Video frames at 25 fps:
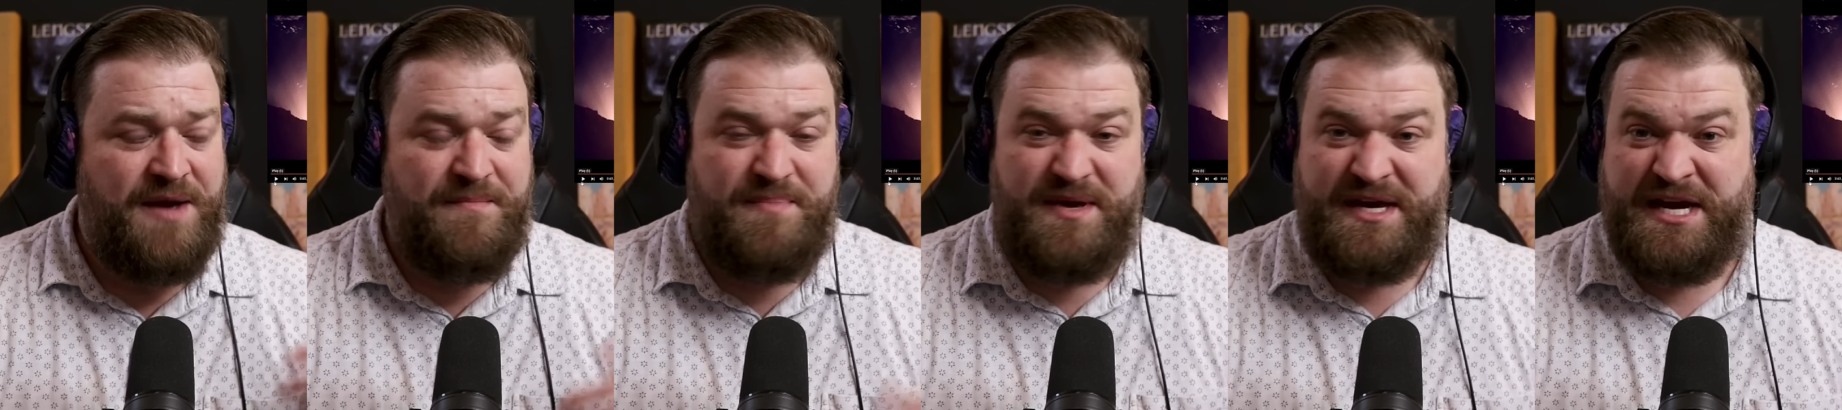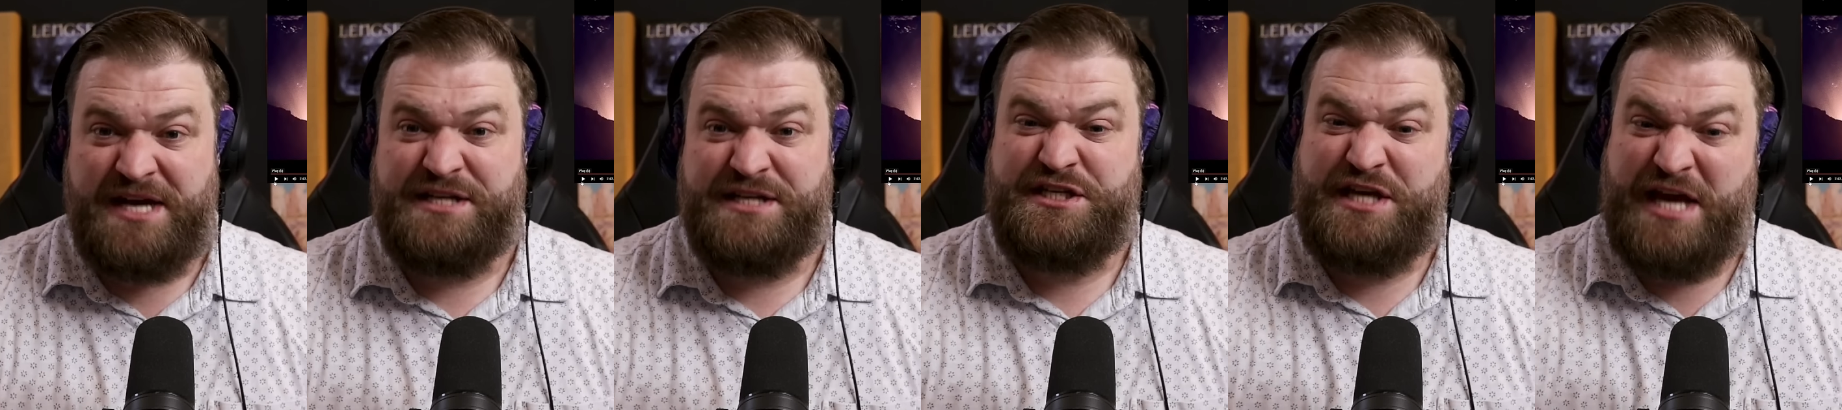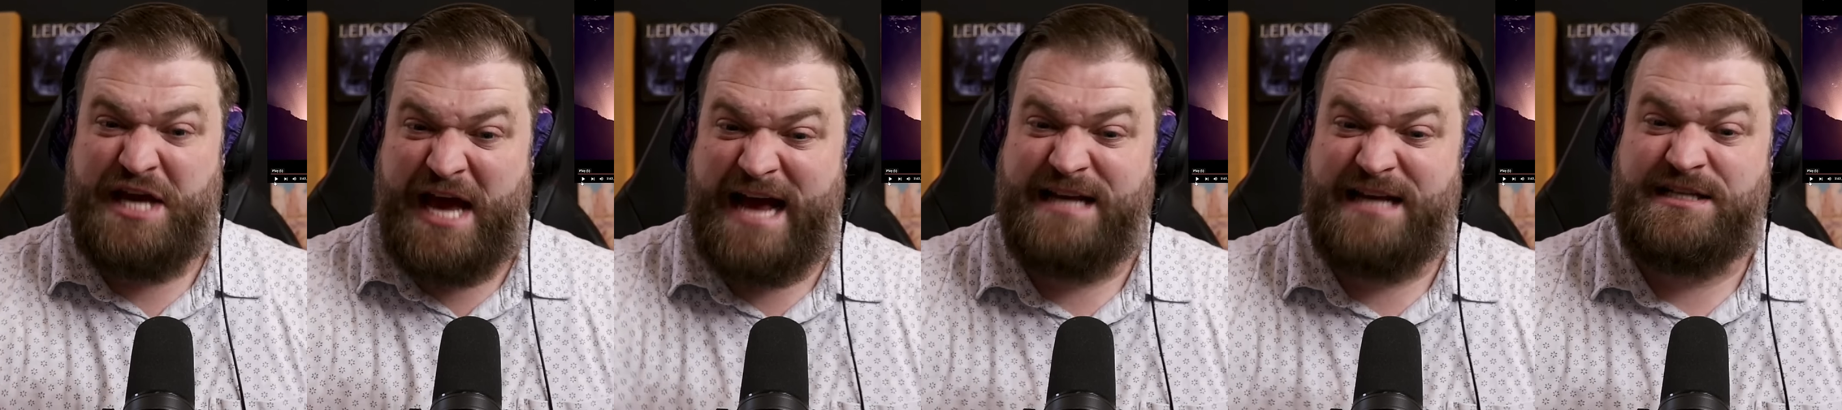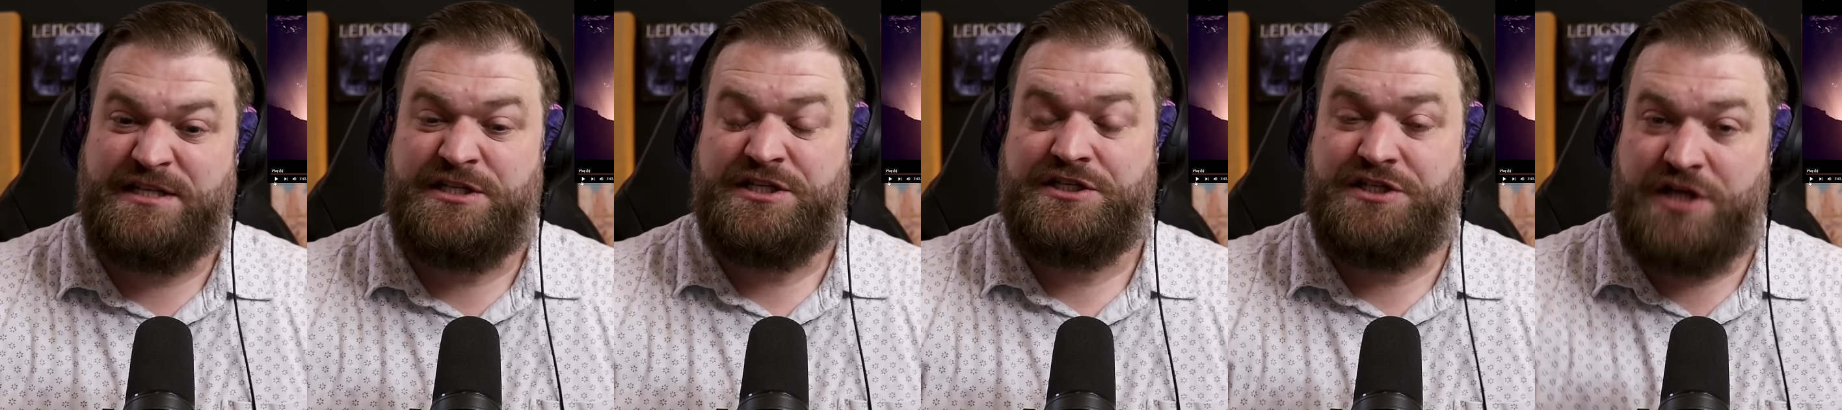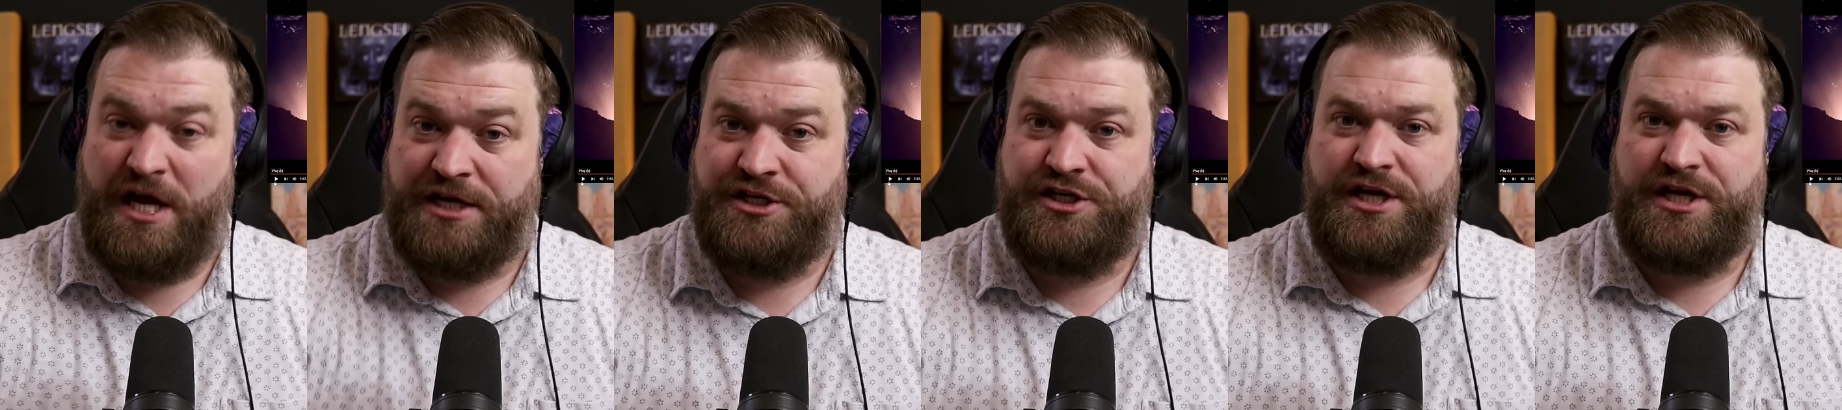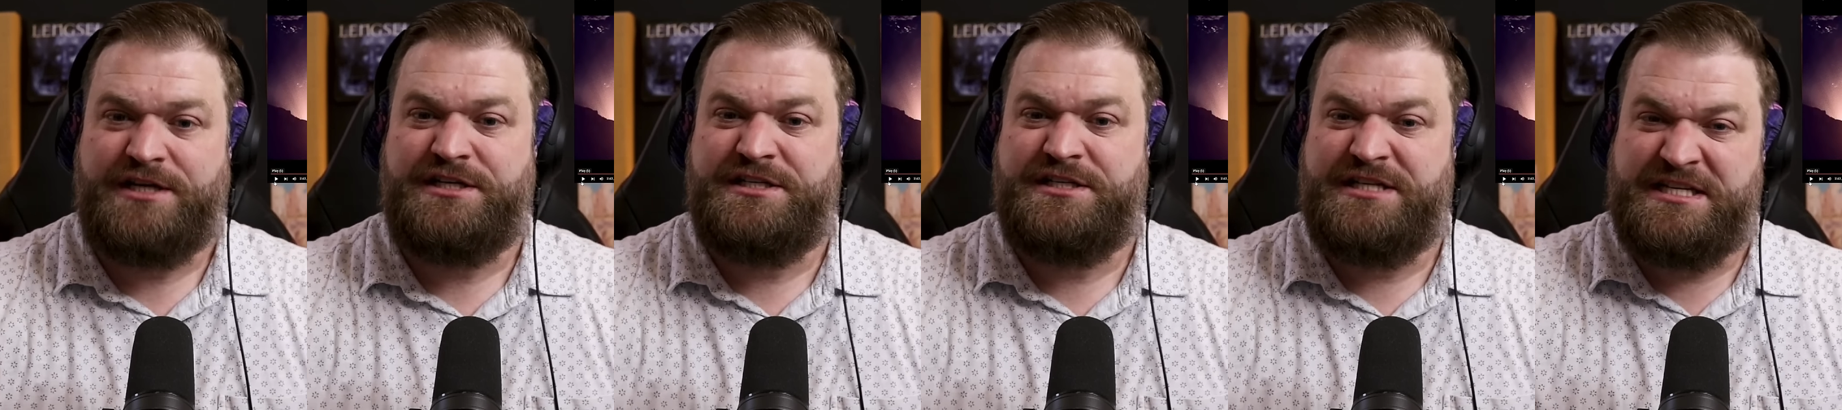because he has
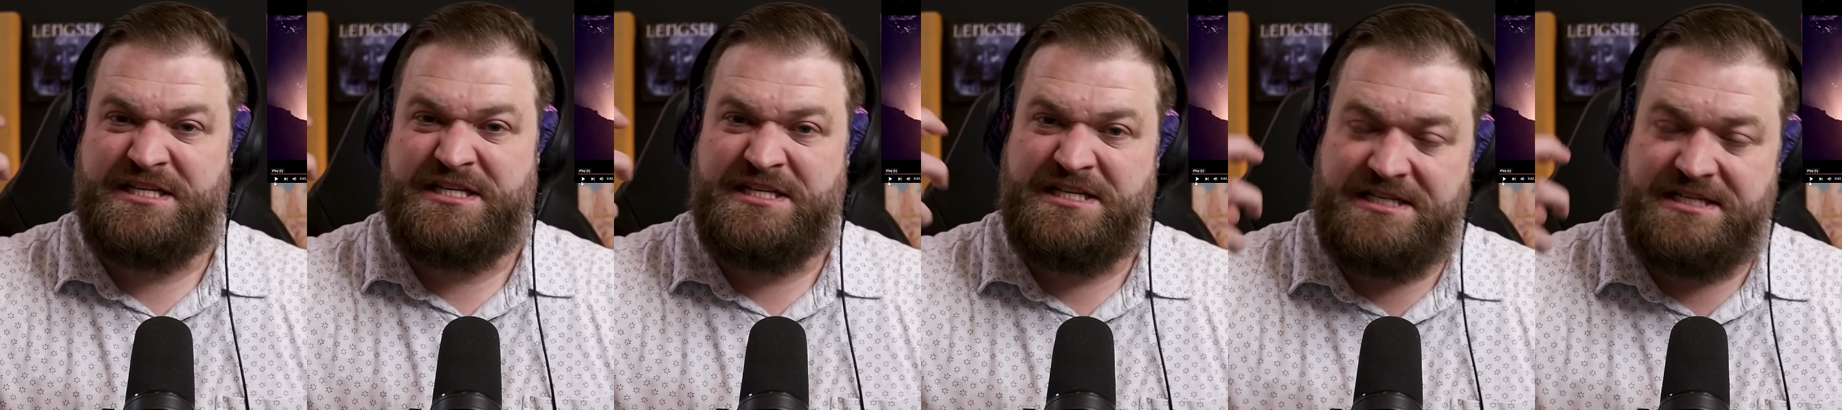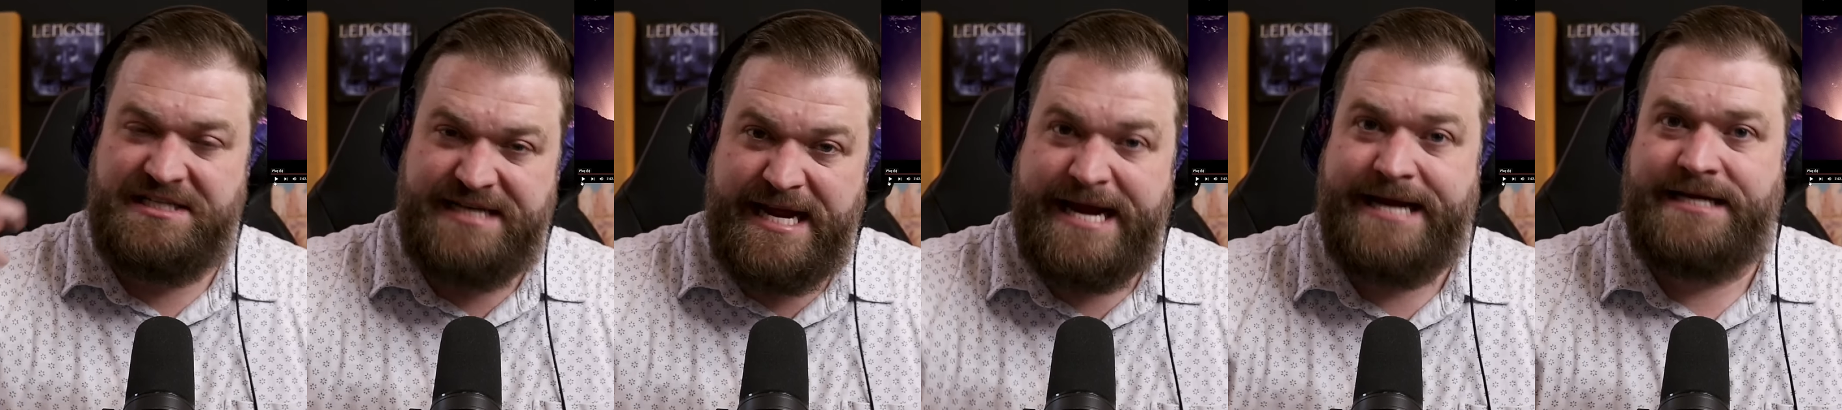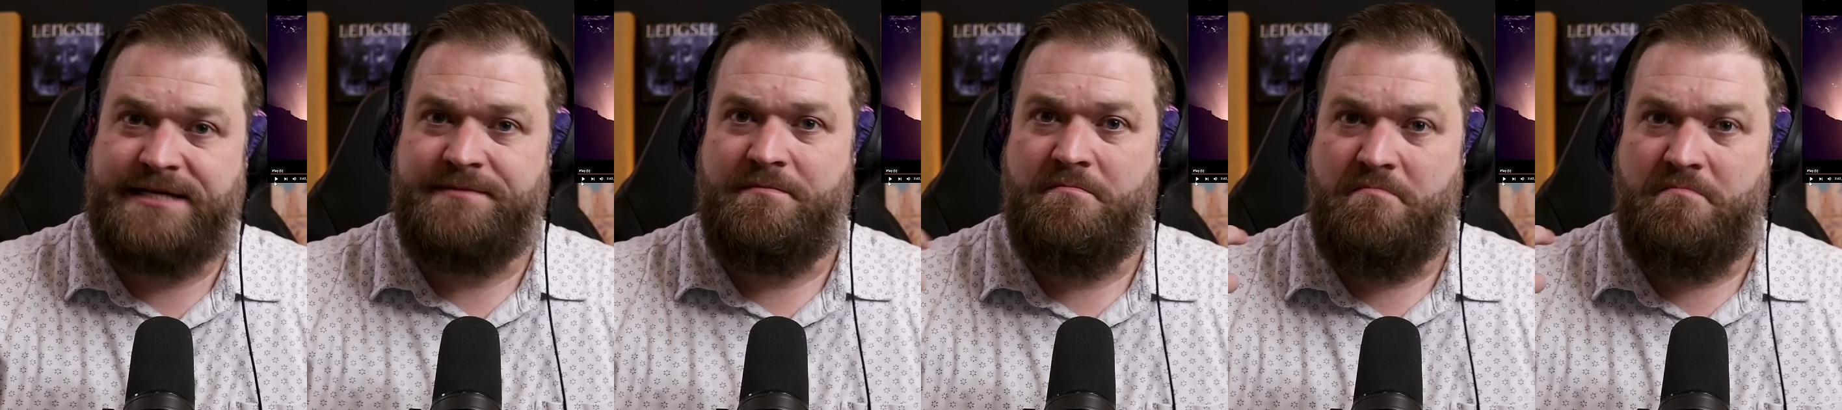such a distinct